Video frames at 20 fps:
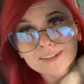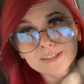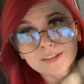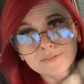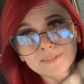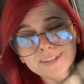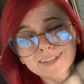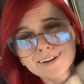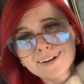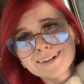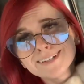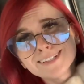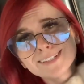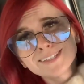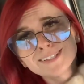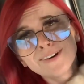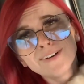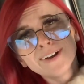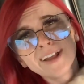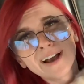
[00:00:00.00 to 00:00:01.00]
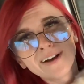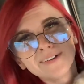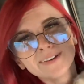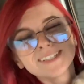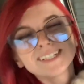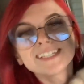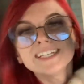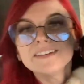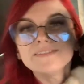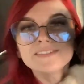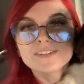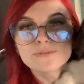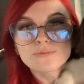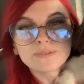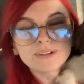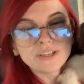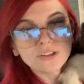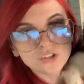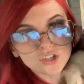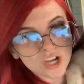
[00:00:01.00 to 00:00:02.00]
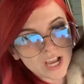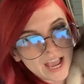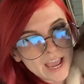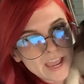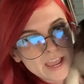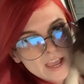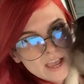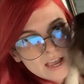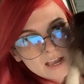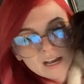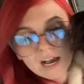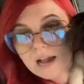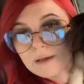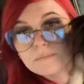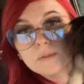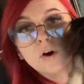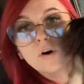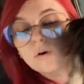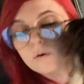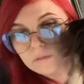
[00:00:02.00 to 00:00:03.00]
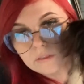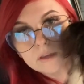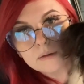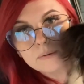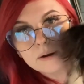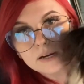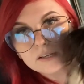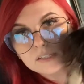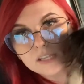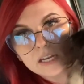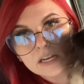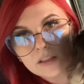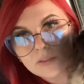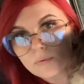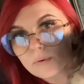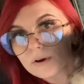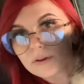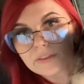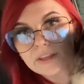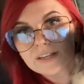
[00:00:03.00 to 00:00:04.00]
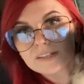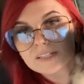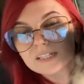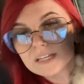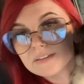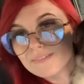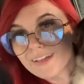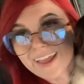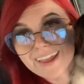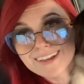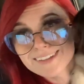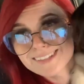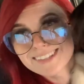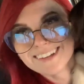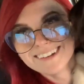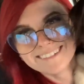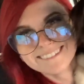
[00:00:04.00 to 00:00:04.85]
over there. I just don't know. Steve is real shy. I'm the only person in the world that Steve likes.